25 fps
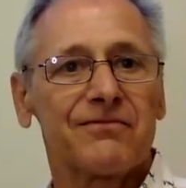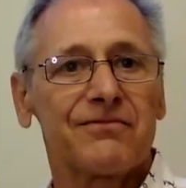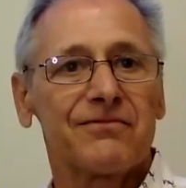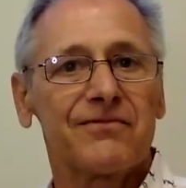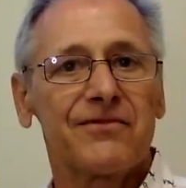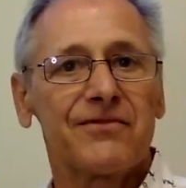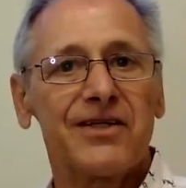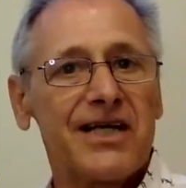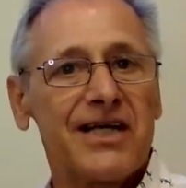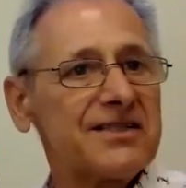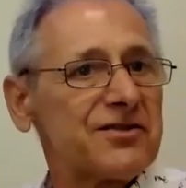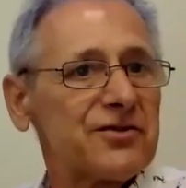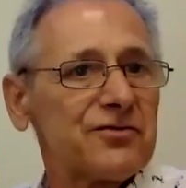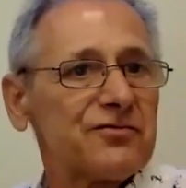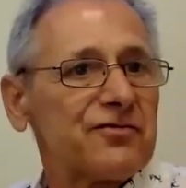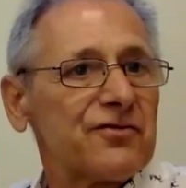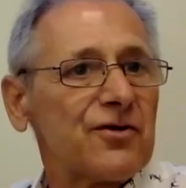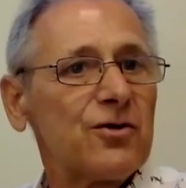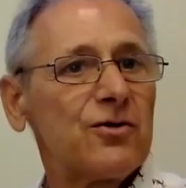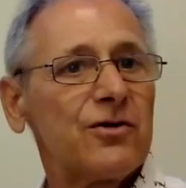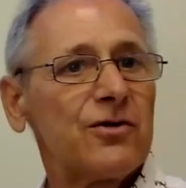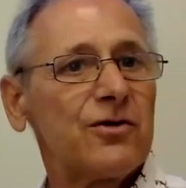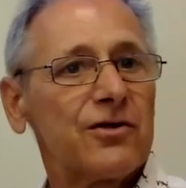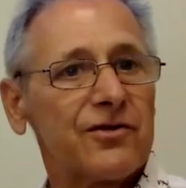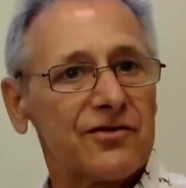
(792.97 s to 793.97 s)
Yes, of
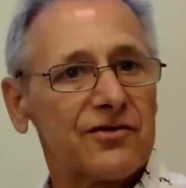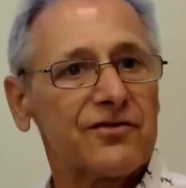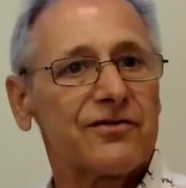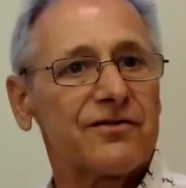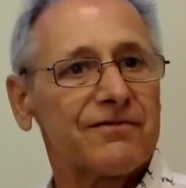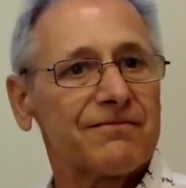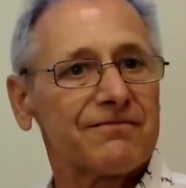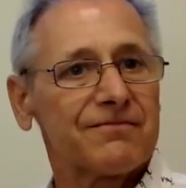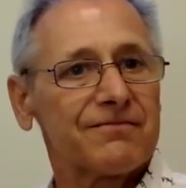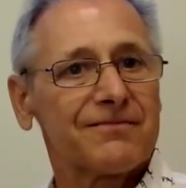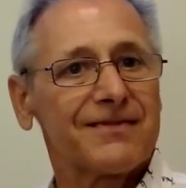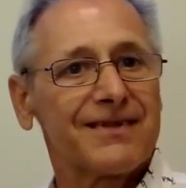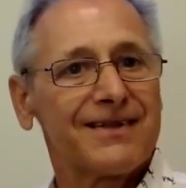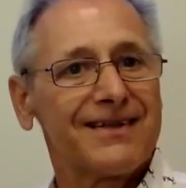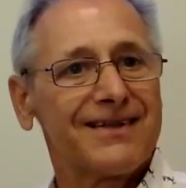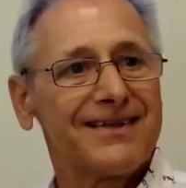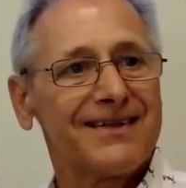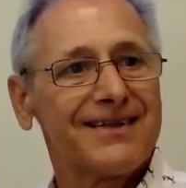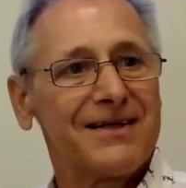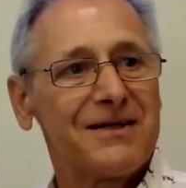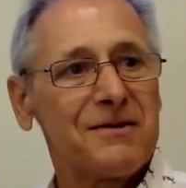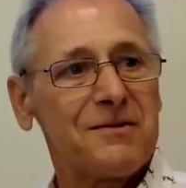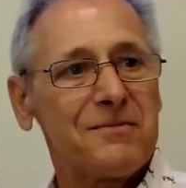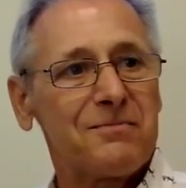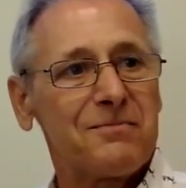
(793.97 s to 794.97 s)
course.
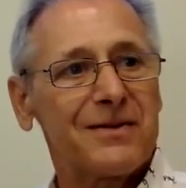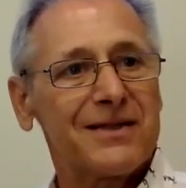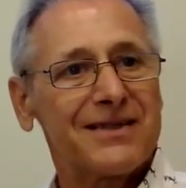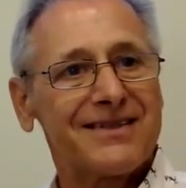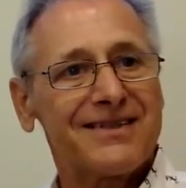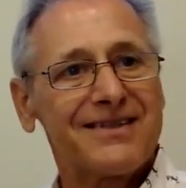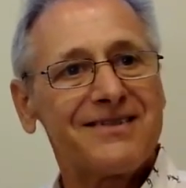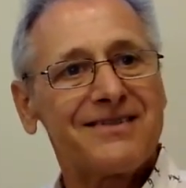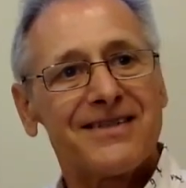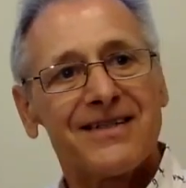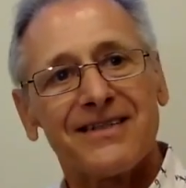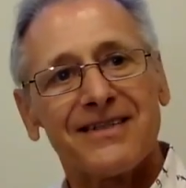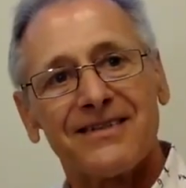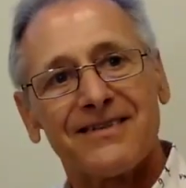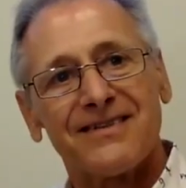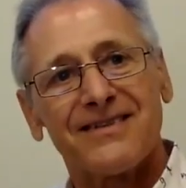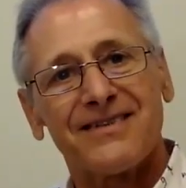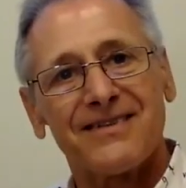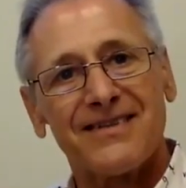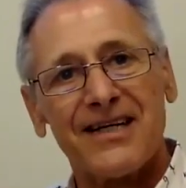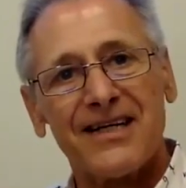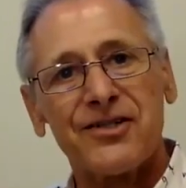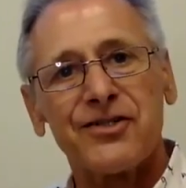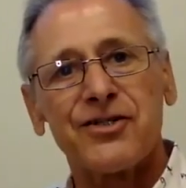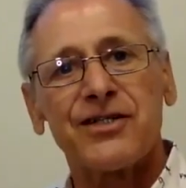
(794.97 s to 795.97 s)
But is that
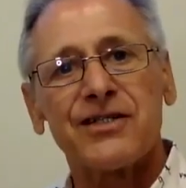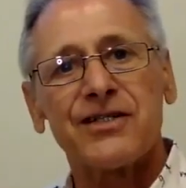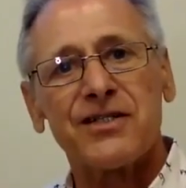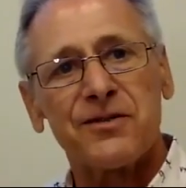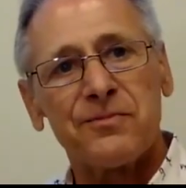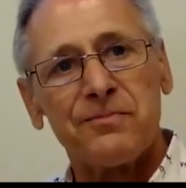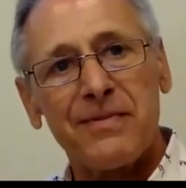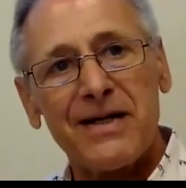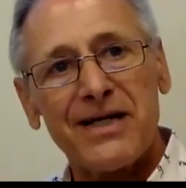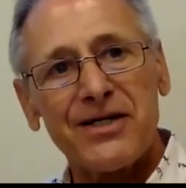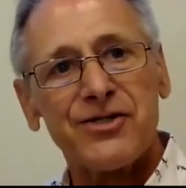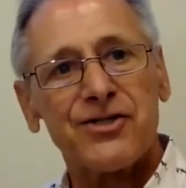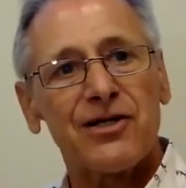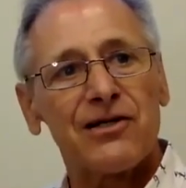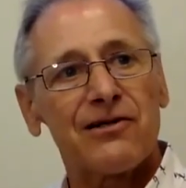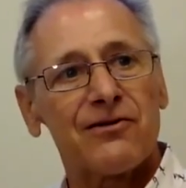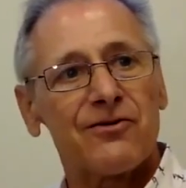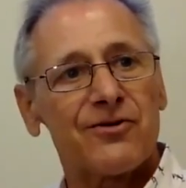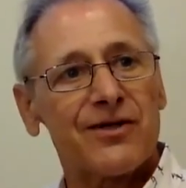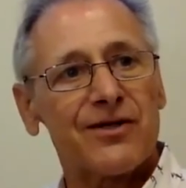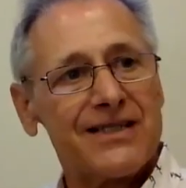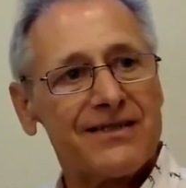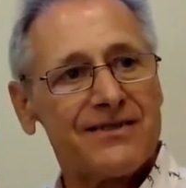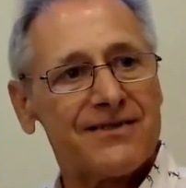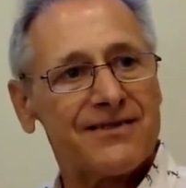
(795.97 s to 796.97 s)
such a special
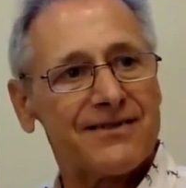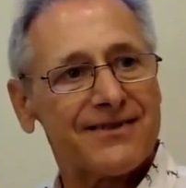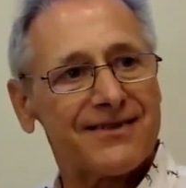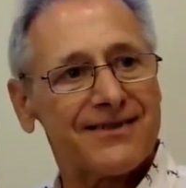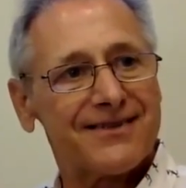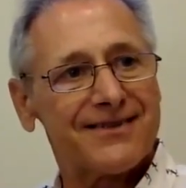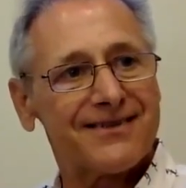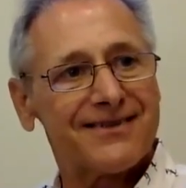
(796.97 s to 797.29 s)
risk?